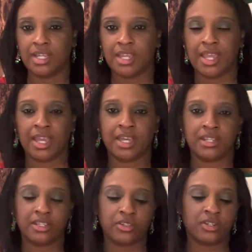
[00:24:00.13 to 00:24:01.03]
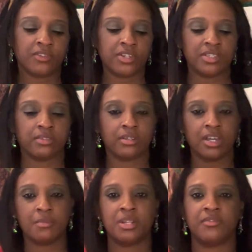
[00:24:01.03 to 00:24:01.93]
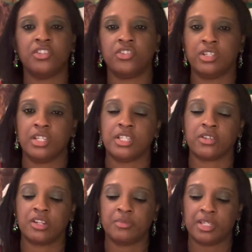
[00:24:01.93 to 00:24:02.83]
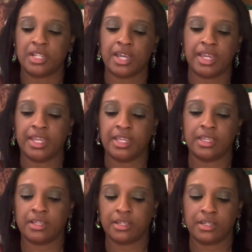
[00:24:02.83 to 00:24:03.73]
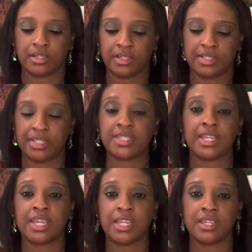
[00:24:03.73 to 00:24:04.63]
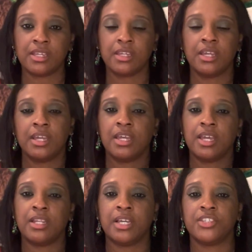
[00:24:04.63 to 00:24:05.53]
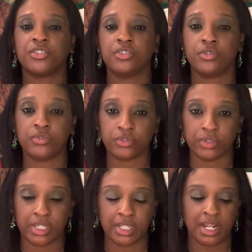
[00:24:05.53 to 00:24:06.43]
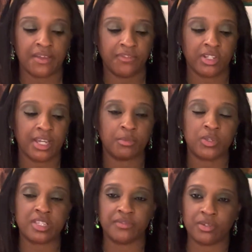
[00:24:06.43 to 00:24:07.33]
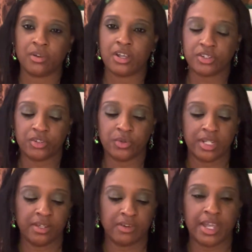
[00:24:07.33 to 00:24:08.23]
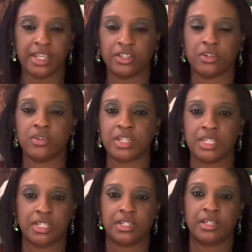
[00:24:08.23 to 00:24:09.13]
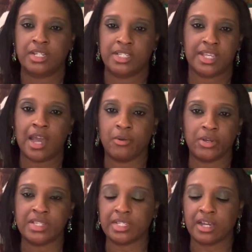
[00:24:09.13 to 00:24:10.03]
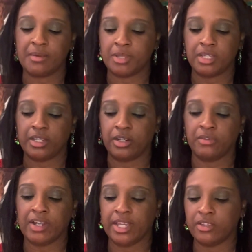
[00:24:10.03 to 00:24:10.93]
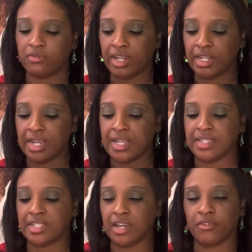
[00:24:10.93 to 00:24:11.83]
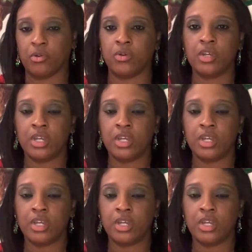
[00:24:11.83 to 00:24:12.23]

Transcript: And the universe is going to come intervention, and it's going to be like, sing, unless you do it. And I feel like most of you are doing it, right? You don't need any towers to come in here, right? You recognize the devil,